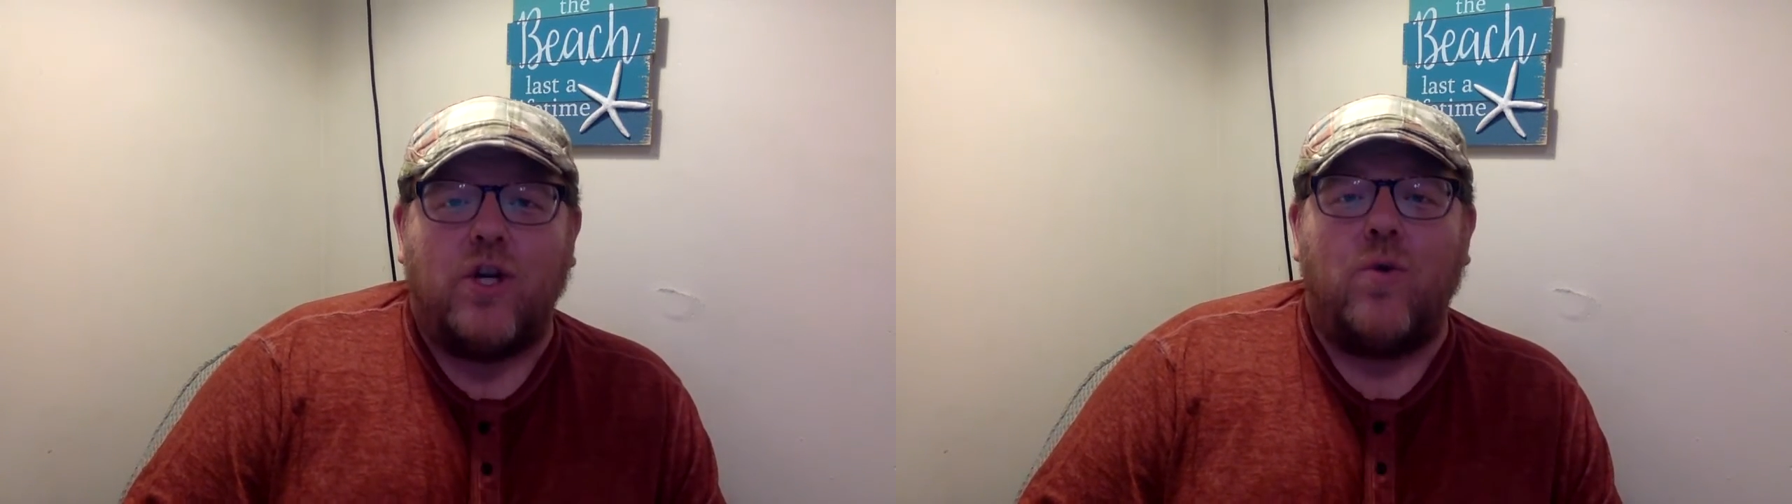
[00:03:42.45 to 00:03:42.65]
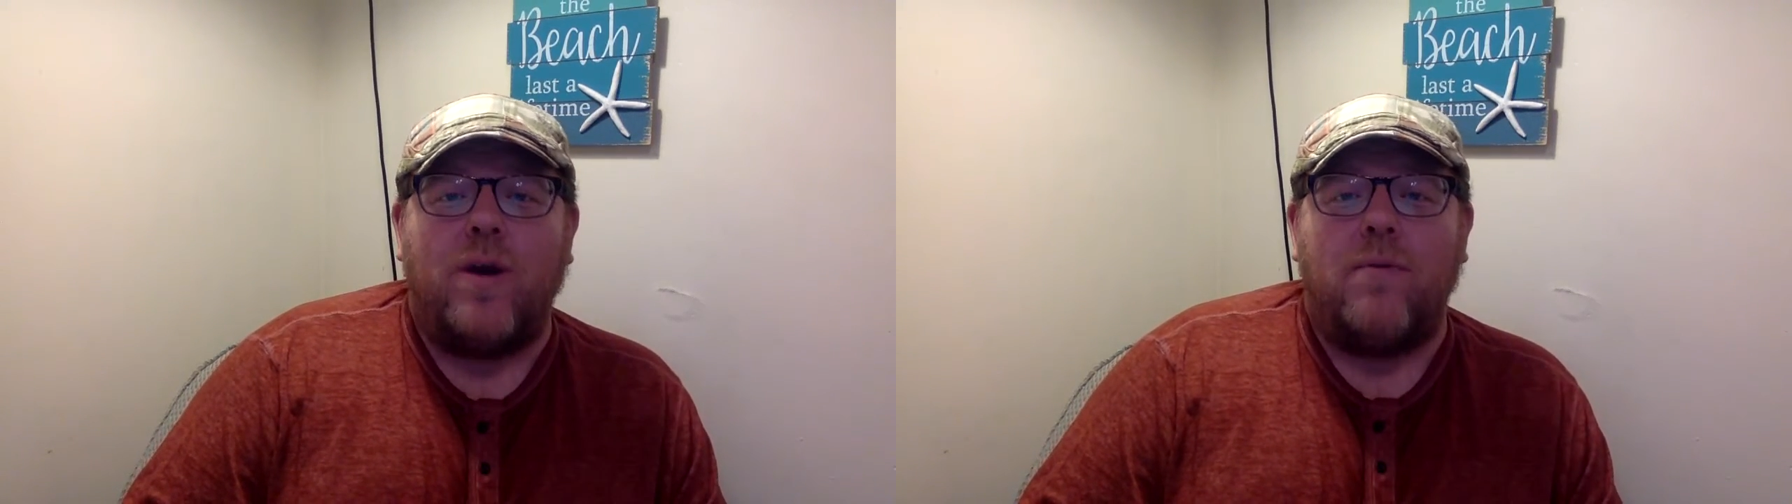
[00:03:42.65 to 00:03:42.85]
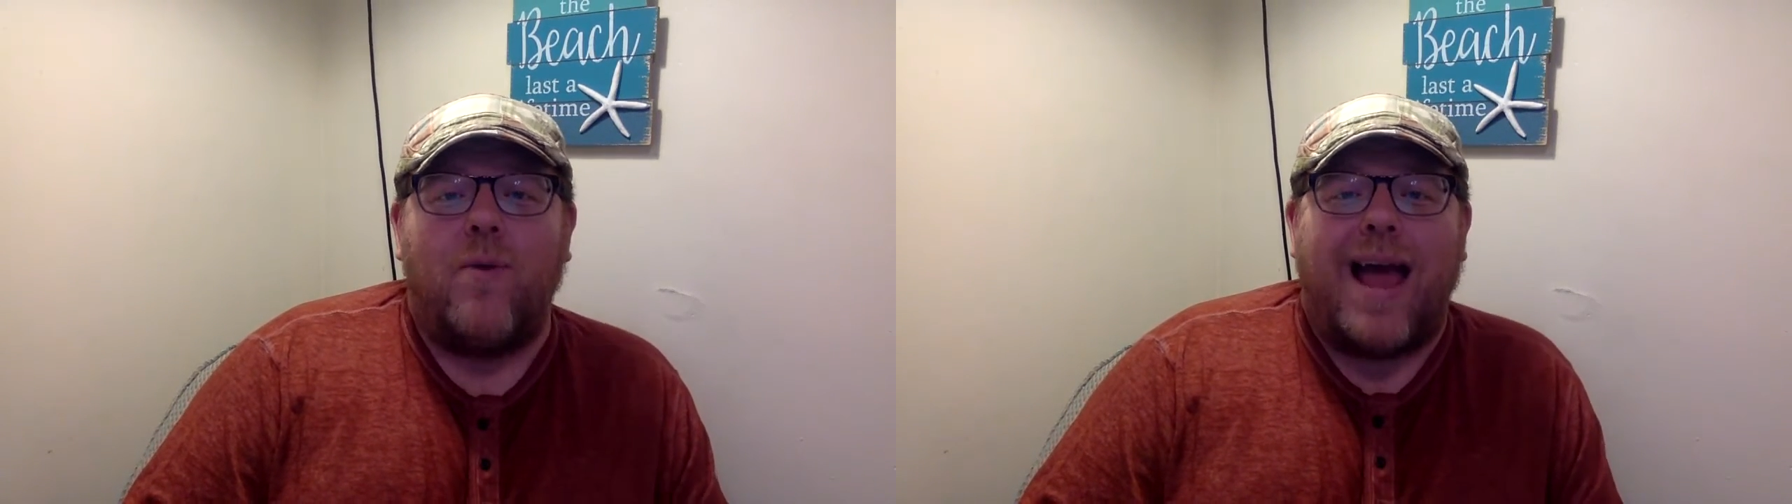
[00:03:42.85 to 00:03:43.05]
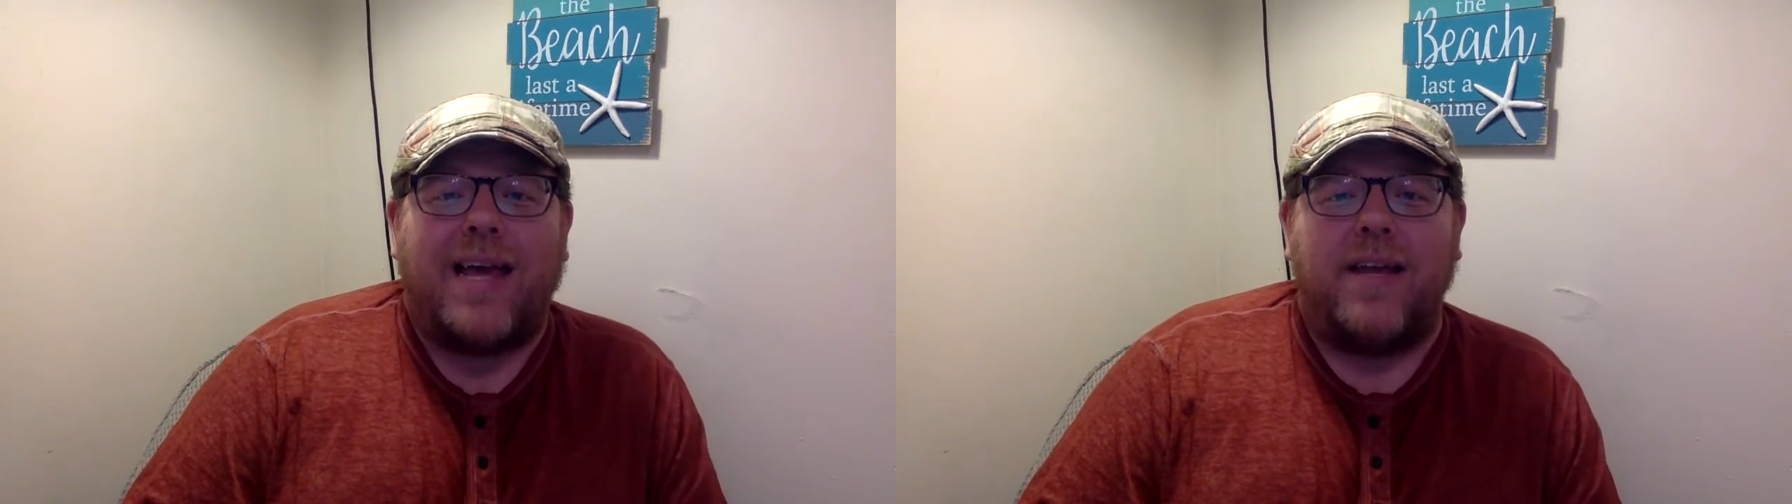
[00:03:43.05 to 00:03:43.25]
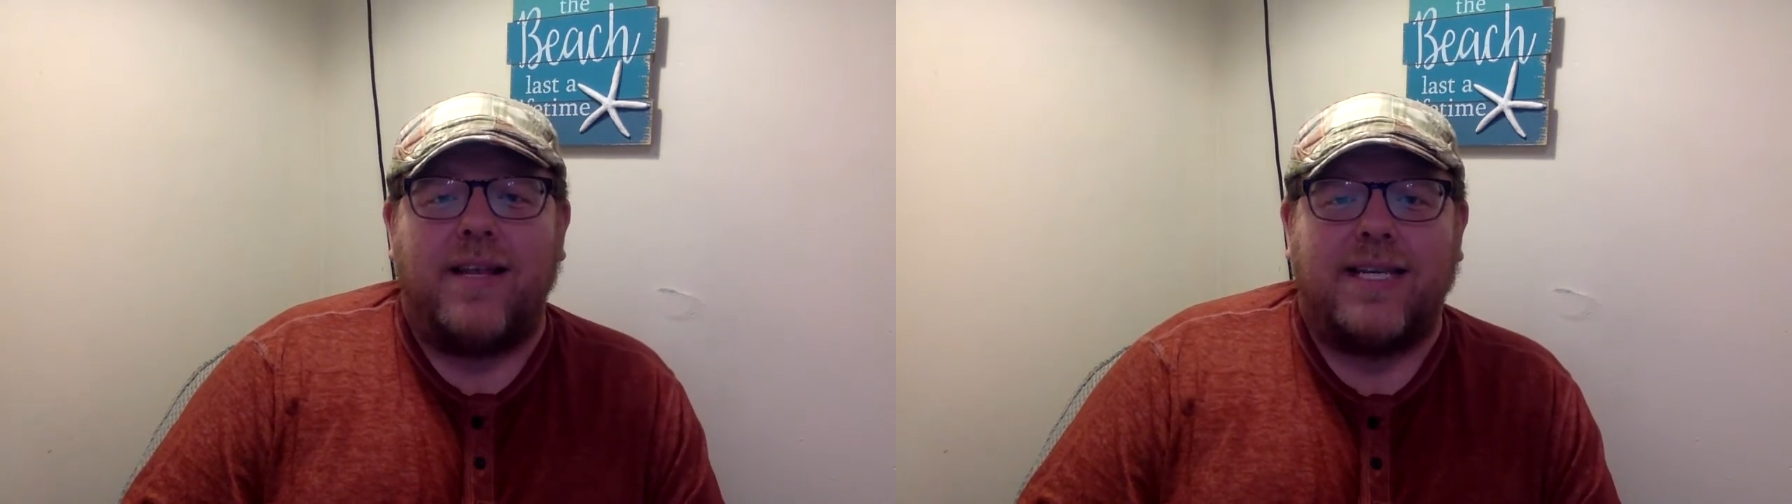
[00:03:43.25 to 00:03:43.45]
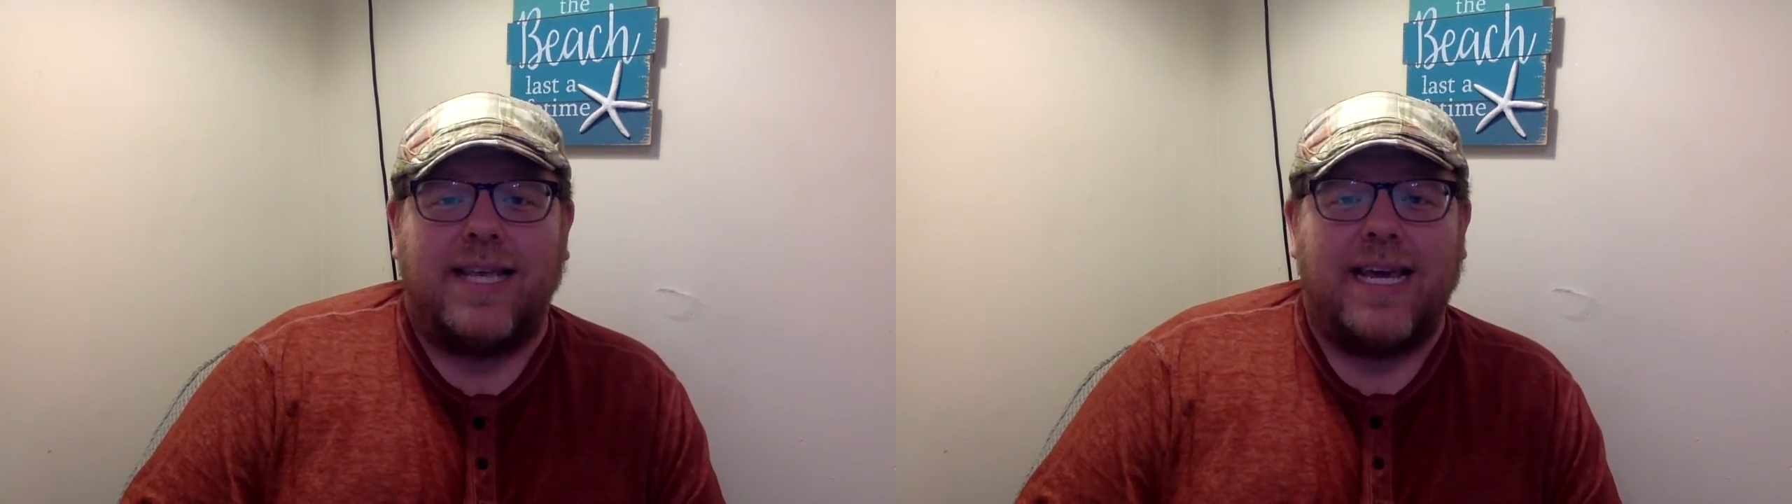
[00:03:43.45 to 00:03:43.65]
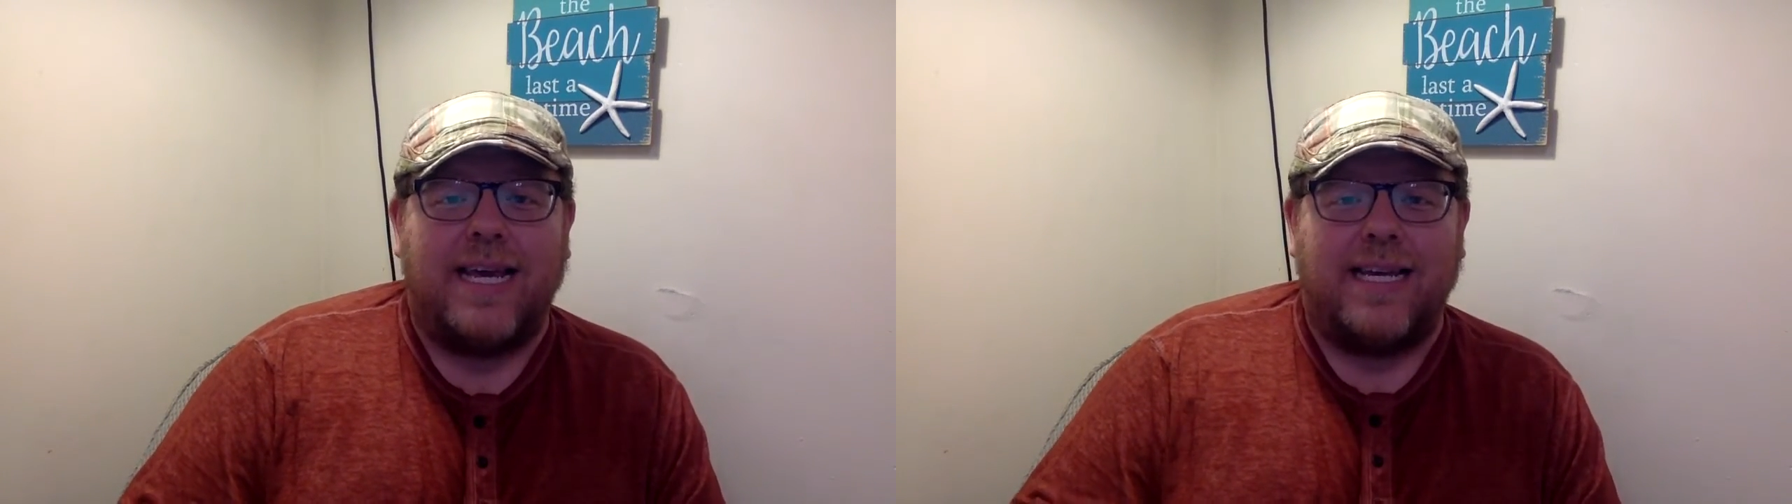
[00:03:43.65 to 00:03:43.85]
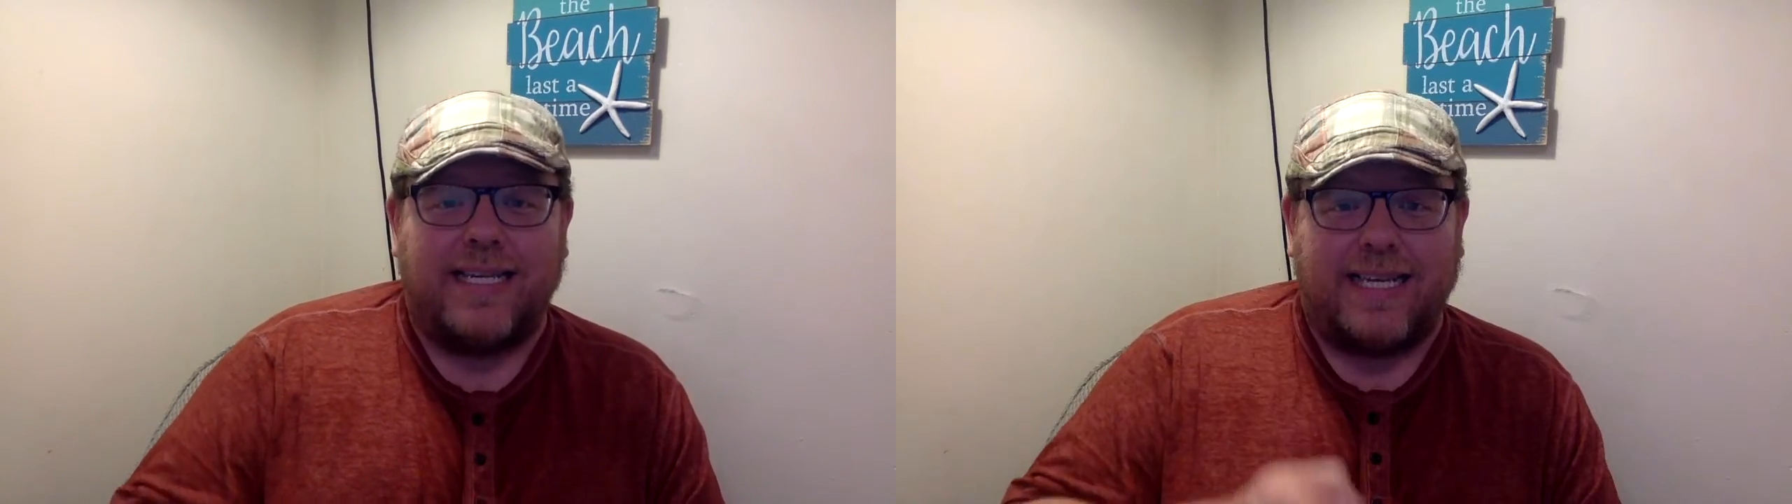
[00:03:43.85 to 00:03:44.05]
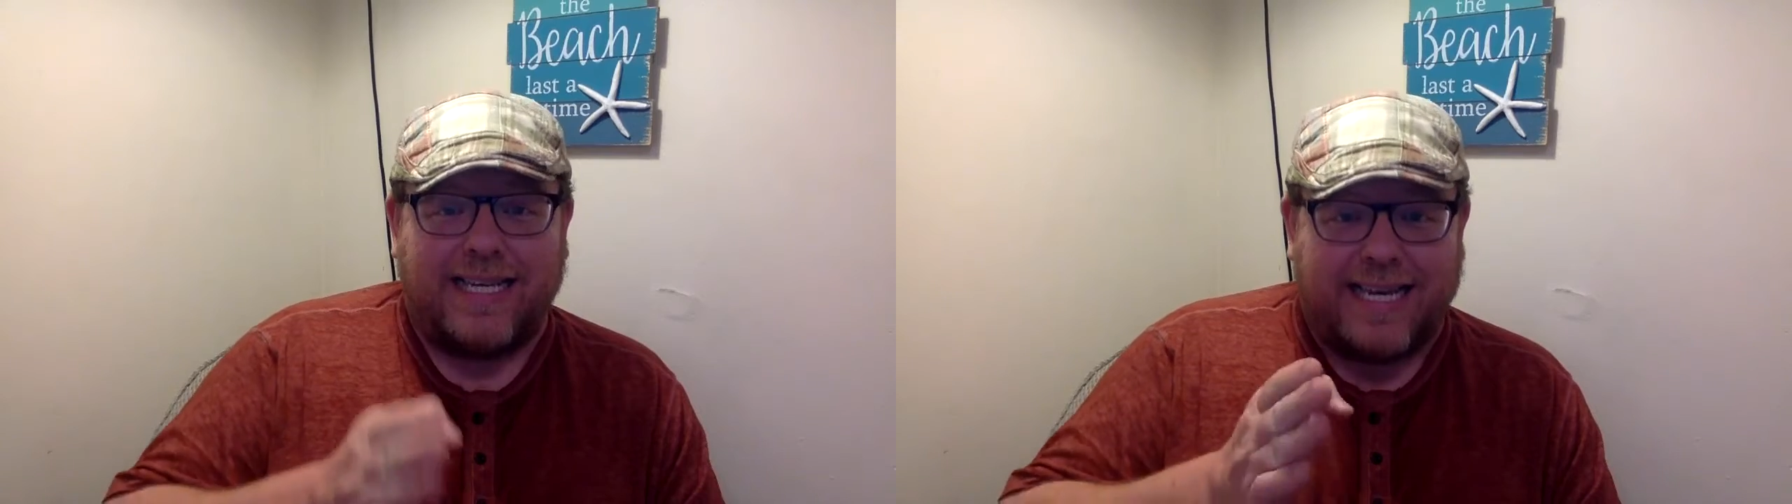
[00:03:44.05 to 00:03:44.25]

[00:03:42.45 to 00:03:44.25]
doing miraculous things